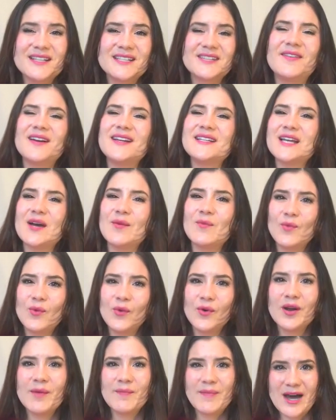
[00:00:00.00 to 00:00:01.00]
To find out
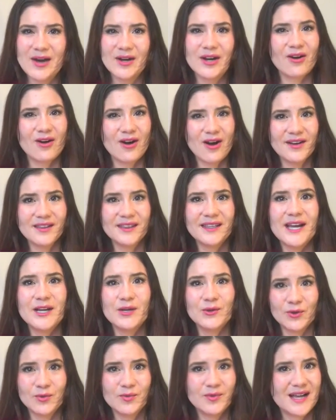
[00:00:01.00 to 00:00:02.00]
more about our
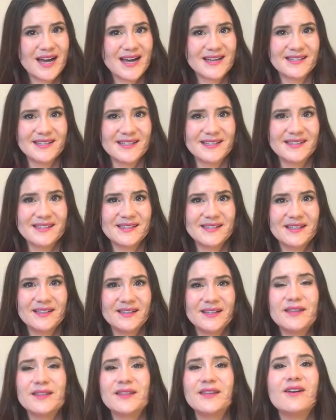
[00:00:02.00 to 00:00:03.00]
online group classes,
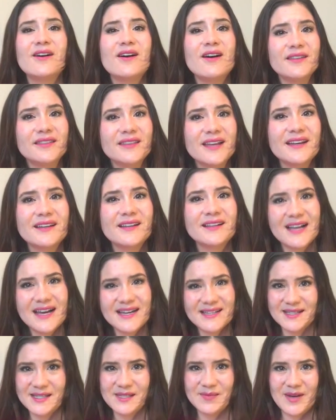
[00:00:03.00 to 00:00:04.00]
click the Online
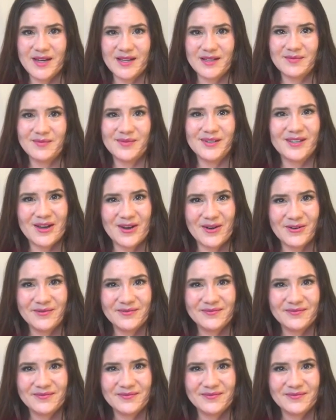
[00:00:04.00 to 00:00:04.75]
Classes button below.